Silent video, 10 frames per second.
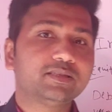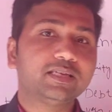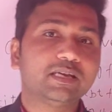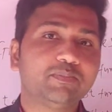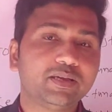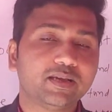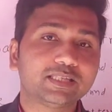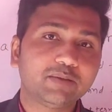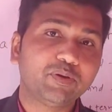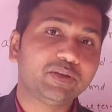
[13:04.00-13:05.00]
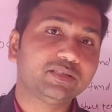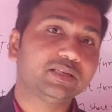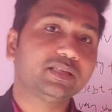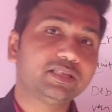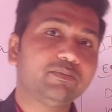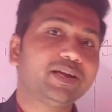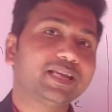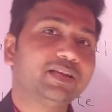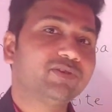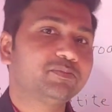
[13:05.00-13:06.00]
is the SIP? SIP means the
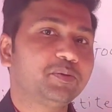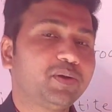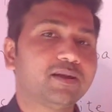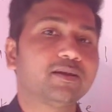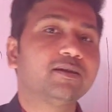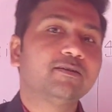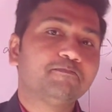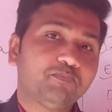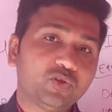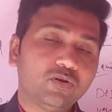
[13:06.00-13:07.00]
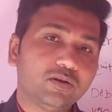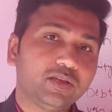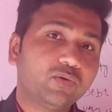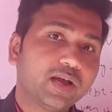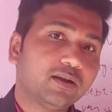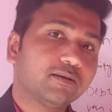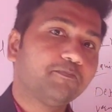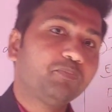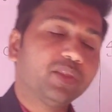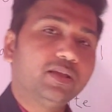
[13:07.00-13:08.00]
systematic investment plan. So you can
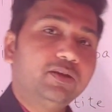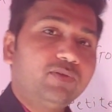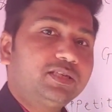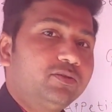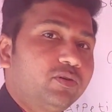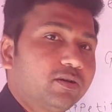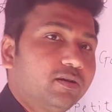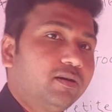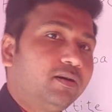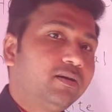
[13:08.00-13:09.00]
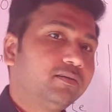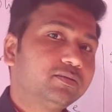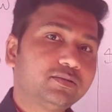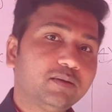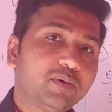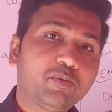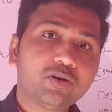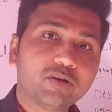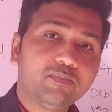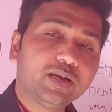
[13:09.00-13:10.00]
invest your some
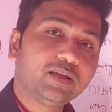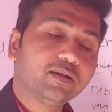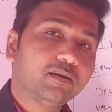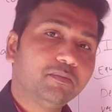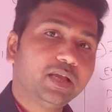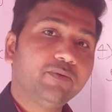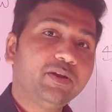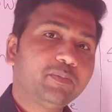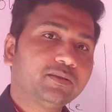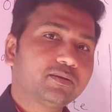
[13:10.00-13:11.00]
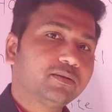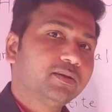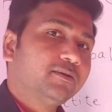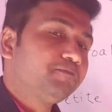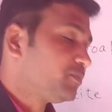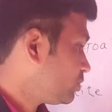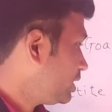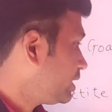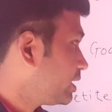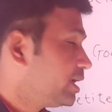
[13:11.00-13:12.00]
amount of money every month. So
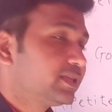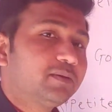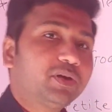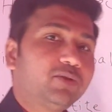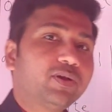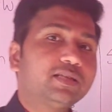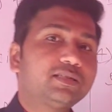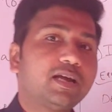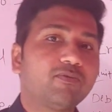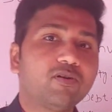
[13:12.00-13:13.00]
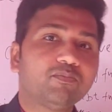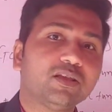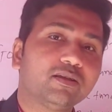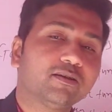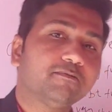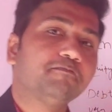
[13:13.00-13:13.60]
let's take an example. You can start from the